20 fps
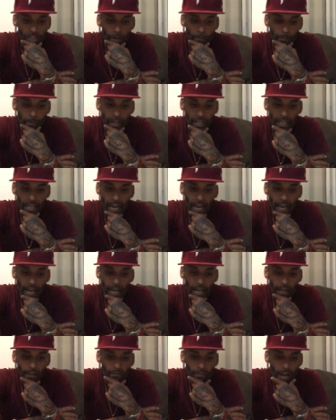Some may not
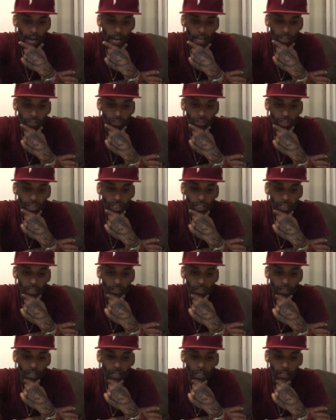have
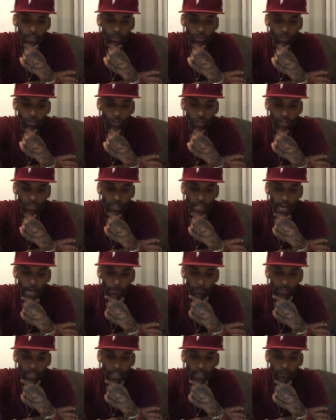allergies to the
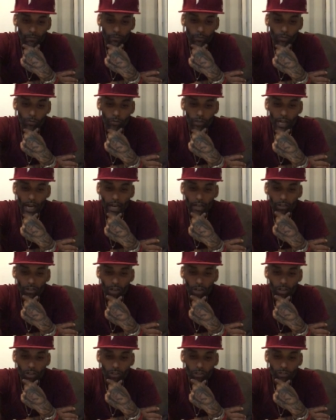top 10 food
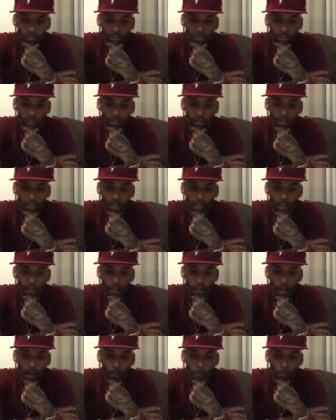allergens,
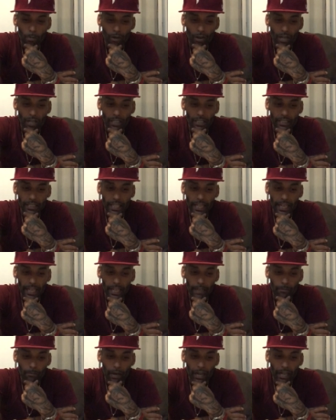but
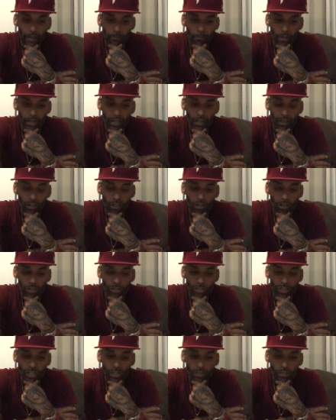they might be
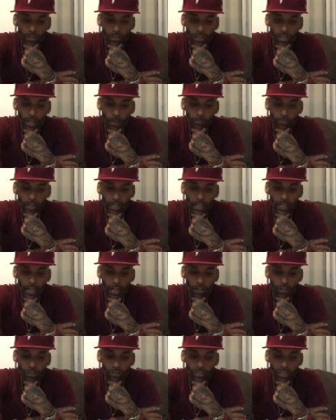allergic to something
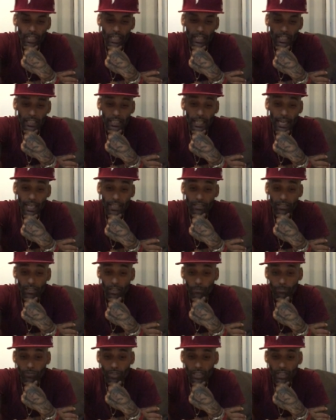else, and that
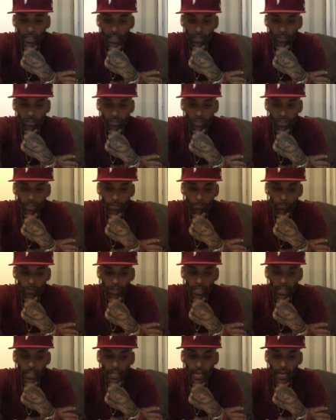something else could
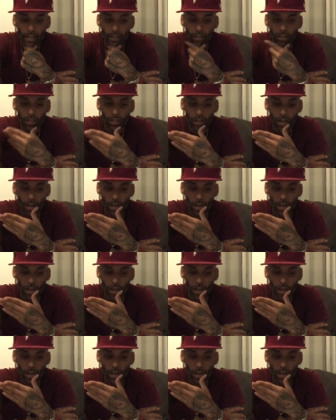be an